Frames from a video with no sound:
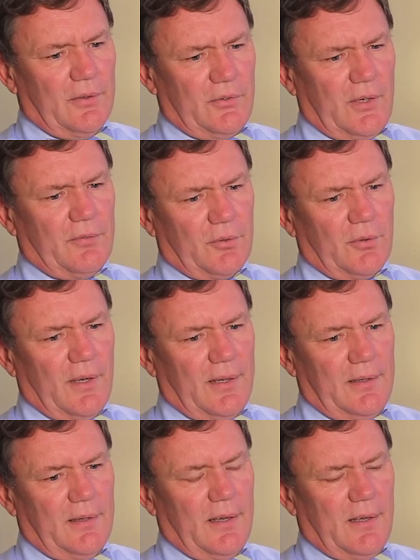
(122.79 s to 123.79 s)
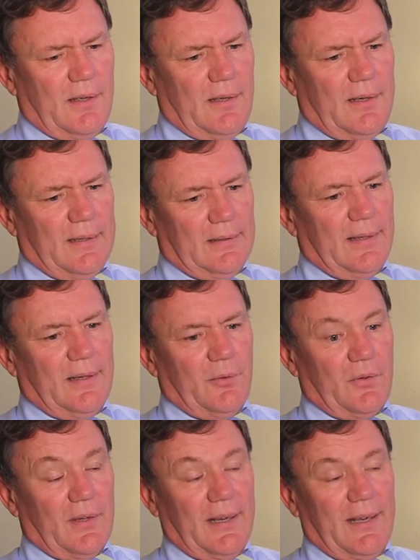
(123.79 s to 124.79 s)
you have to write in a language
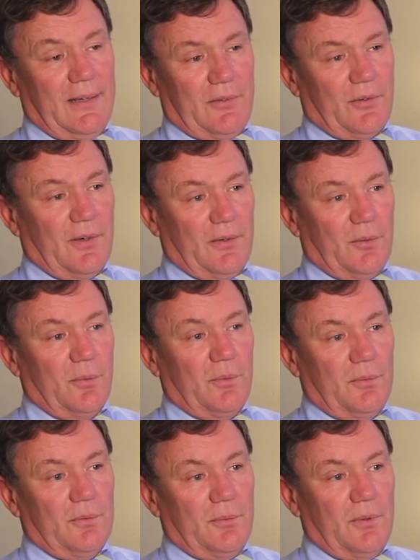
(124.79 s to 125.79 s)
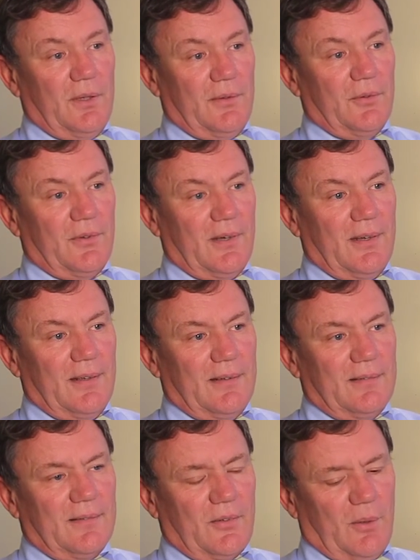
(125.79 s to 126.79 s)
that an eighth grader will, will understand.
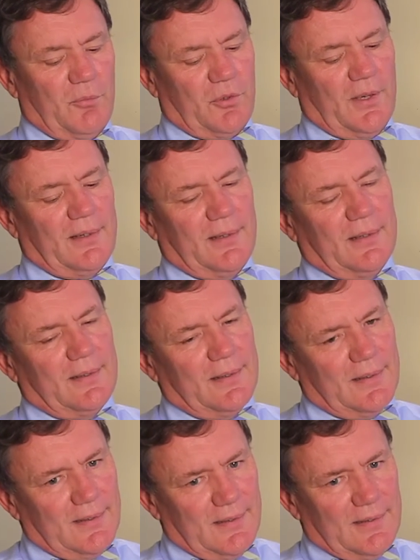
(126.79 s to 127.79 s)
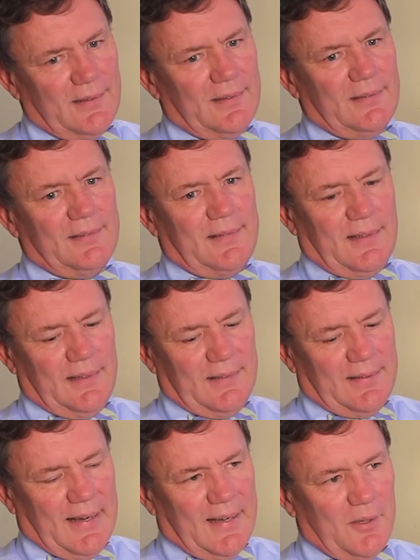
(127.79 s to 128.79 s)
So I'm trying to take
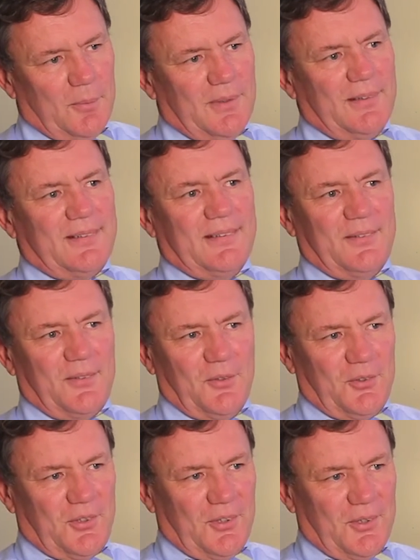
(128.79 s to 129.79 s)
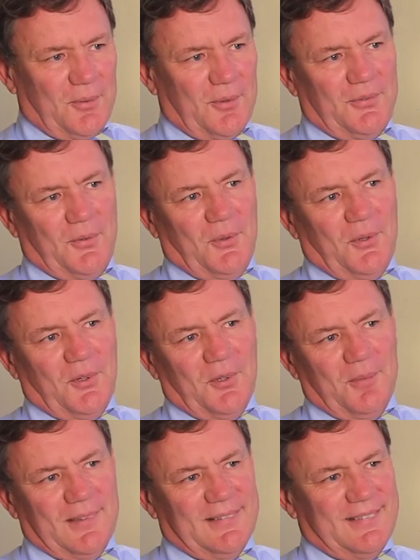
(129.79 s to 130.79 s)
entitlements and Social Security
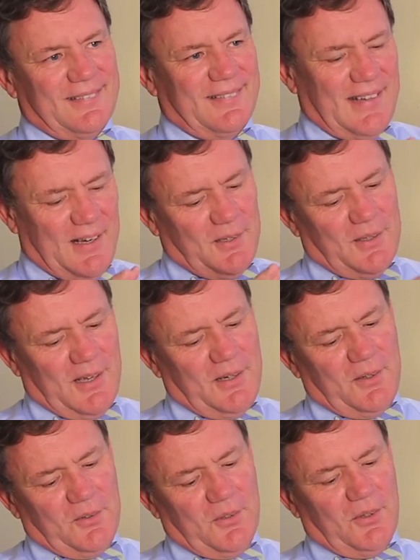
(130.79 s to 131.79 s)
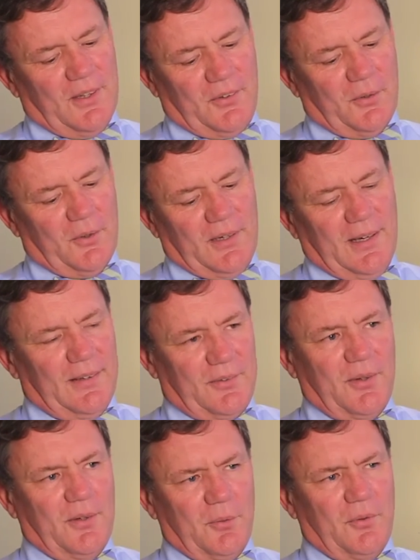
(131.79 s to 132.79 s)
reform and how do you, how do, you do that so an eighth
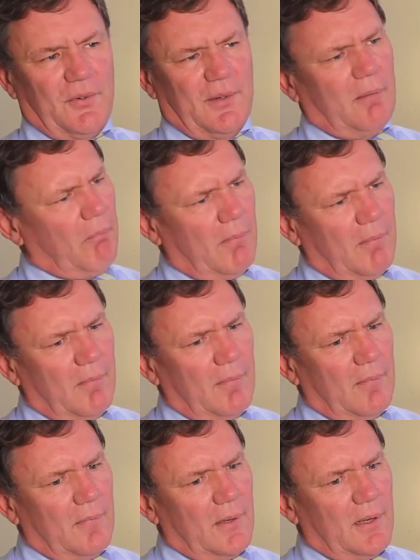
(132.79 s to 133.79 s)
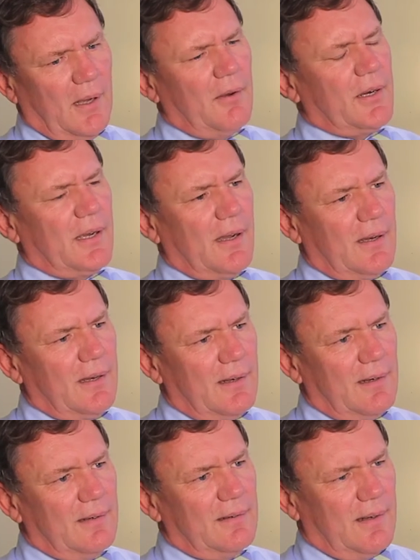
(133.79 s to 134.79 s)
grader will say, I I get
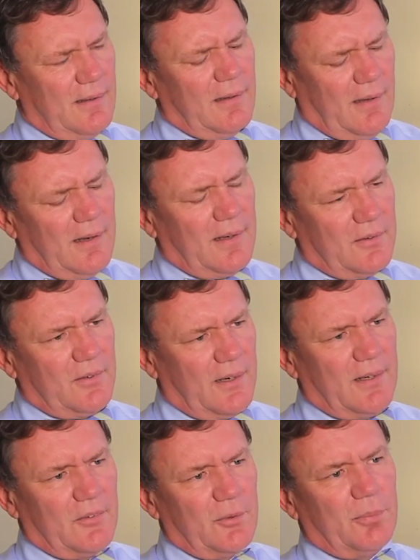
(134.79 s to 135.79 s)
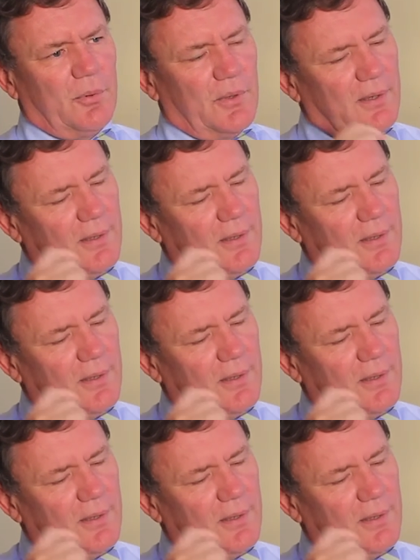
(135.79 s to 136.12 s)
it, I, I get you, I get your point.